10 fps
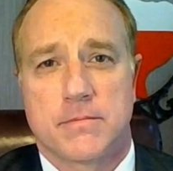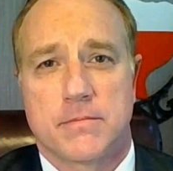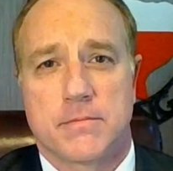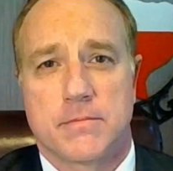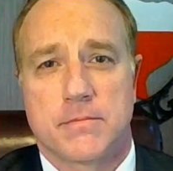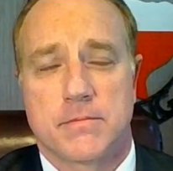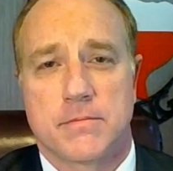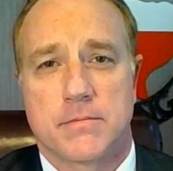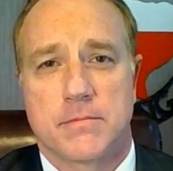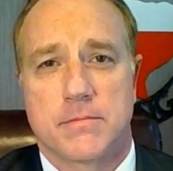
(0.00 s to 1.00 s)

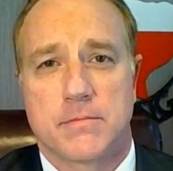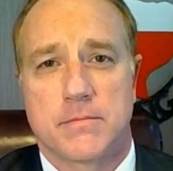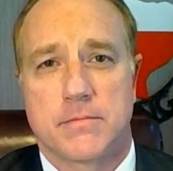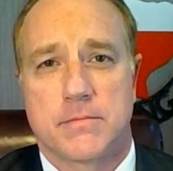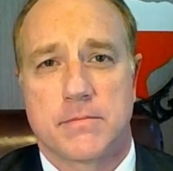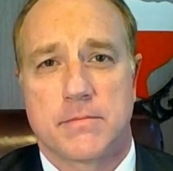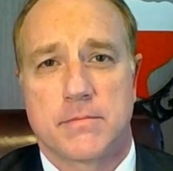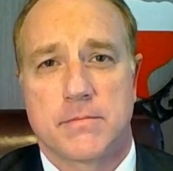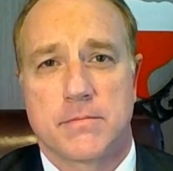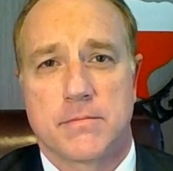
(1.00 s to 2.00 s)

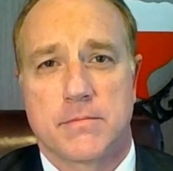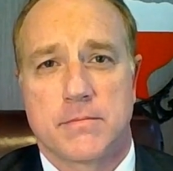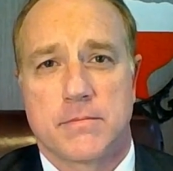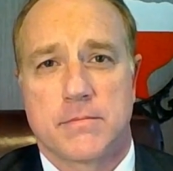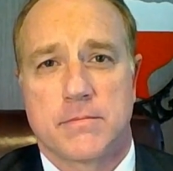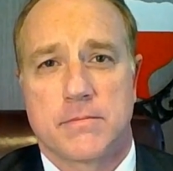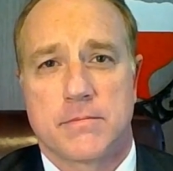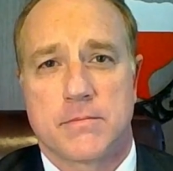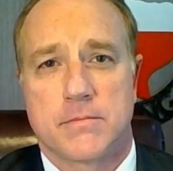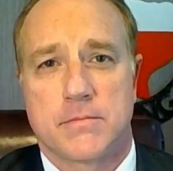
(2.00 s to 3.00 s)

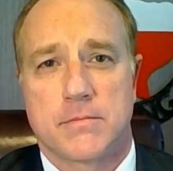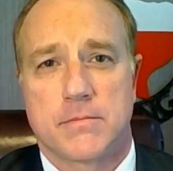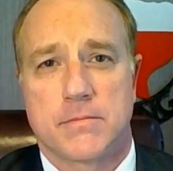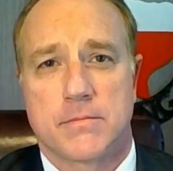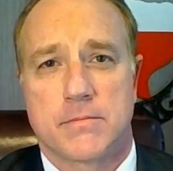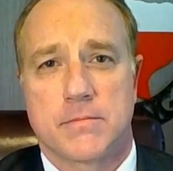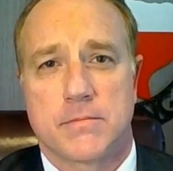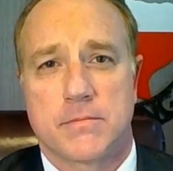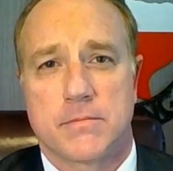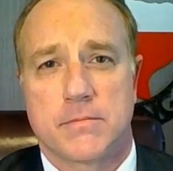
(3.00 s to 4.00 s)

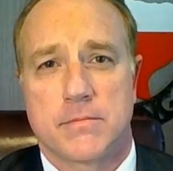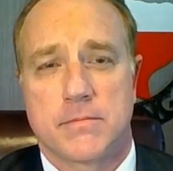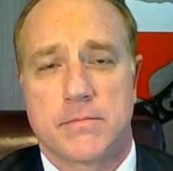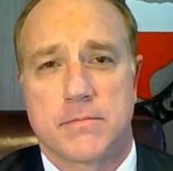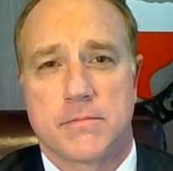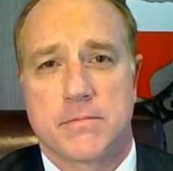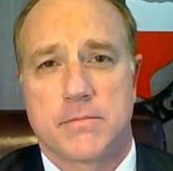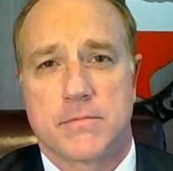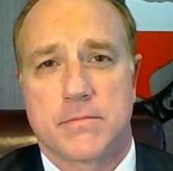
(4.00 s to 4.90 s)
[no speech]